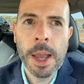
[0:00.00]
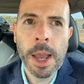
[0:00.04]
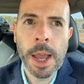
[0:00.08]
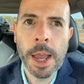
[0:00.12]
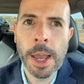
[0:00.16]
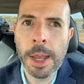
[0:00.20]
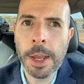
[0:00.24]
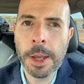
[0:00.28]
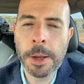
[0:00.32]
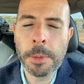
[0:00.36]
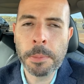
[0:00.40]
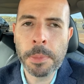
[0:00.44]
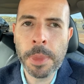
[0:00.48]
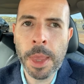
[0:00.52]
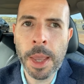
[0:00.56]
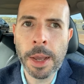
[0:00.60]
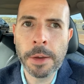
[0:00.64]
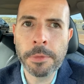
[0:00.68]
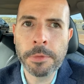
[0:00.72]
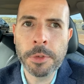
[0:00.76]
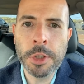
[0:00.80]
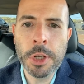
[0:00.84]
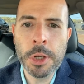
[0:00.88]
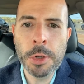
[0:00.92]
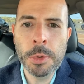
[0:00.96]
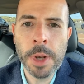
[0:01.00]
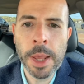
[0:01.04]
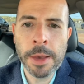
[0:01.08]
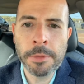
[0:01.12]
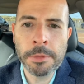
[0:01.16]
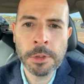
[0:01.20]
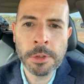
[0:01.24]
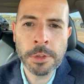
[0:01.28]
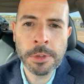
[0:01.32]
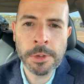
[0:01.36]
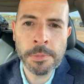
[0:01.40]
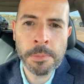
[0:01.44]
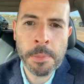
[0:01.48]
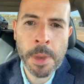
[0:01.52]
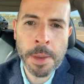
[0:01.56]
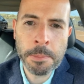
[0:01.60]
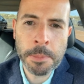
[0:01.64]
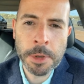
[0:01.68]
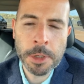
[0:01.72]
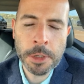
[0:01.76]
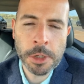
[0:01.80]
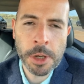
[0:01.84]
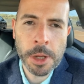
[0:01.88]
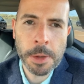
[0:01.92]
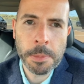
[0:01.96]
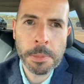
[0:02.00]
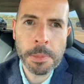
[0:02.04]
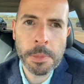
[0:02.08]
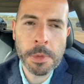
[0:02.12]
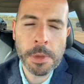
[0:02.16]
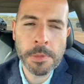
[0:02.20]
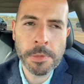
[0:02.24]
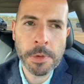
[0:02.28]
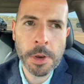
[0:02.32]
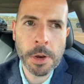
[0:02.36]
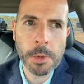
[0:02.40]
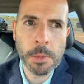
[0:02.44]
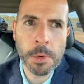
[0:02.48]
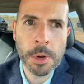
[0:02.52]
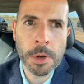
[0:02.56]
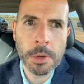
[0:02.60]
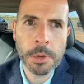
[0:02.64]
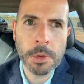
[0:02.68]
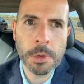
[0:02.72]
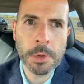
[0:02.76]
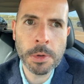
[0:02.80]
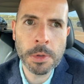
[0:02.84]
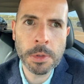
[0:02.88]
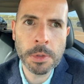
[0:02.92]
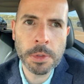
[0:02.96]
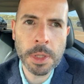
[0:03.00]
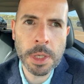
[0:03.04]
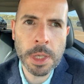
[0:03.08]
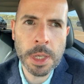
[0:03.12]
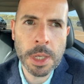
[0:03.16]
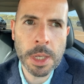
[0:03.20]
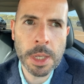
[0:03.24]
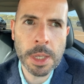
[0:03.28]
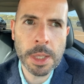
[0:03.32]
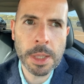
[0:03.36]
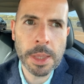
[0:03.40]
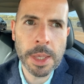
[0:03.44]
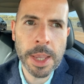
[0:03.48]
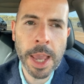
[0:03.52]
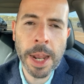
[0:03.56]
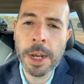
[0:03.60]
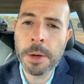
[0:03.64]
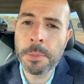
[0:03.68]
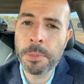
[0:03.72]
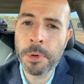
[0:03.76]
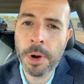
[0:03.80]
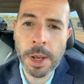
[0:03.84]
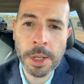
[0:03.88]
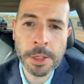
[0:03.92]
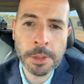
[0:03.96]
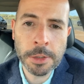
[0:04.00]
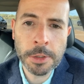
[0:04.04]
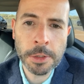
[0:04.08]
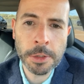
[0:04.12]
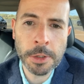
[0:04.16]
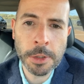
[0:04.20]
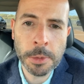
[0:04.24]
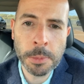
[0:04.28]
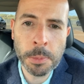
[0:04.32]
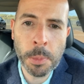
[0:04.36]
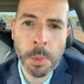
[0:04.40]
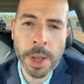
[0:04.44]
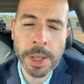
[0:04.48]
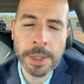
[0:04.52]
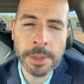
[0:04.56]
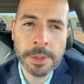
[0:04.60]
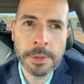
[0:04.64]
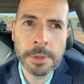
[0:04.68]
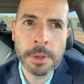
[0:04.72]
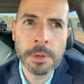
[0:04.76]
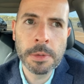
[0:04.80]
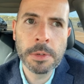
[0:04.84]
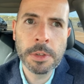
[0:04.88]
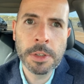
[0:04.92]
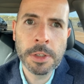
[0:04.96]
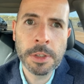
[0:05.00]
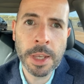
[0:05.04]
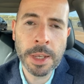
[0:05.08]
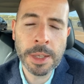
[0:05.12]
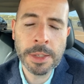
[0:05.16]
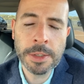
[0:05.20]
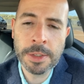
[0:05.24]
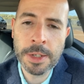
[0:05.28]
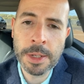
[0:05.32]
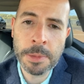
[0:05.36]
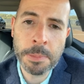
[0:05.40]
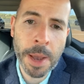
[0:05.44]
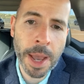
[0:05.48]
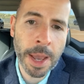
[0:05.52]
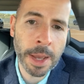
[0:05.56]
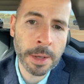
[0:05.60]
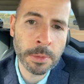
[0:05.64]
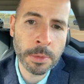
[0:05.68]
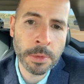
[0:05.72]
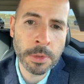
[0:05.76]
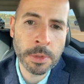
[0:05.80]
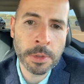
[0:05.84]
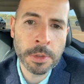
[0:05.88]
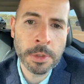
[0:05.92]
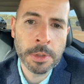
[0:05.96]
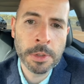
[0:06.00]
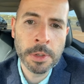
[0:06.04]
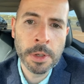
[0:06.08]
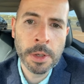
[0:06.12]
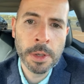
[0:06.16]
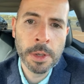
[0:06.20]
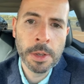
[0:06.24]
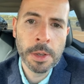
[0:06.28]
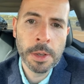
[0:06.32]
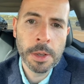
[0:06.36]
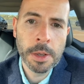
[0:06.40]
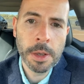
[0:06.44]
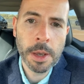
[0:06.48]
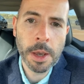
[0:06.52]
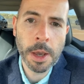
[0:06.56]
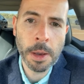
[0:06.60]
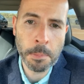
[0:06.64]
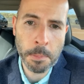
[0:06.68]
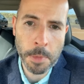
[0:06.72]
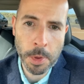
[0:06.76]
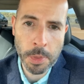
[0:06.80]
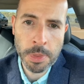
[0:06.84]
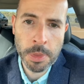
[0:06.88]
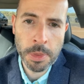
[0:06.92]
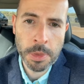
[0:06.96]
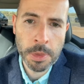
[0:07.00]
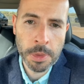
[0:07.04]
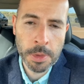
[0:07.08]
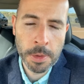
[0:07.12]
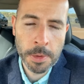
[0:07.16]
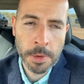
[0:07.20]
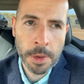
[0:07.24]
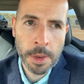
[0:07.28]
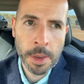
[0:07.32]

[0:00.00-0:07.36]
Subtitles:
They have two levels of membership. They've got one called the Enterprise Club, where it's £60 a month,